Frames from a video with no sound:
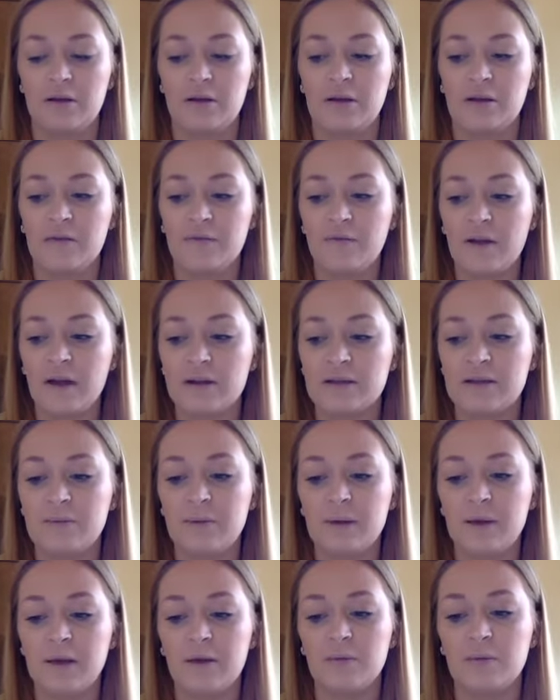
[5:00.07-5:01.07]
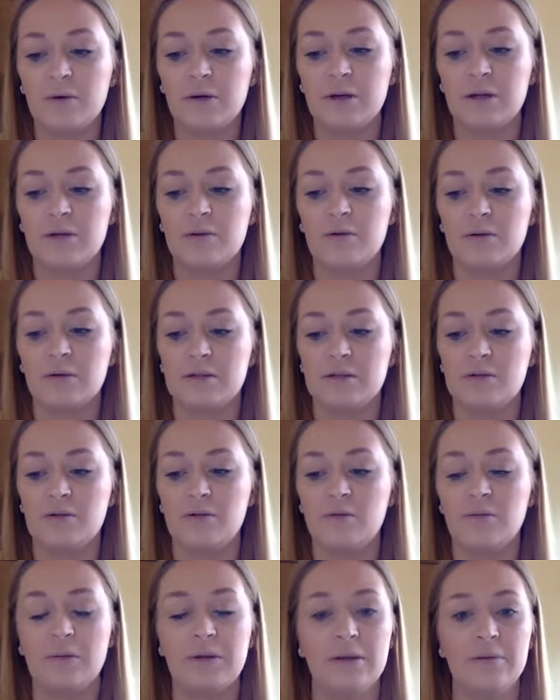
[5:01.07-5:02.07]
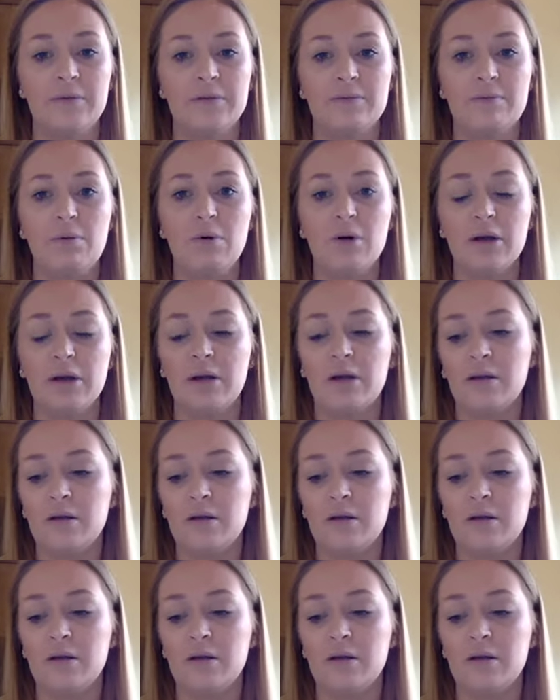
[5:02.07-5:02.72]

In fact, he began working toward his goal when he was a boy.